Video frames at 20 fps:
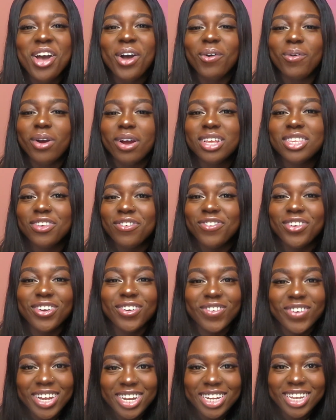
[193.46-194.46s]
Whereas if
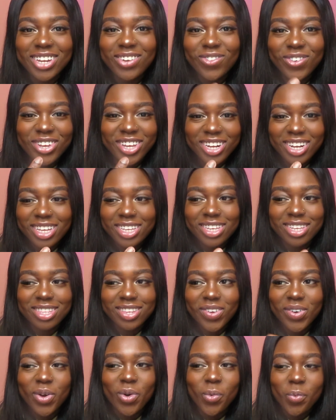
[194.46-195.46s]
you're reading what you need to do a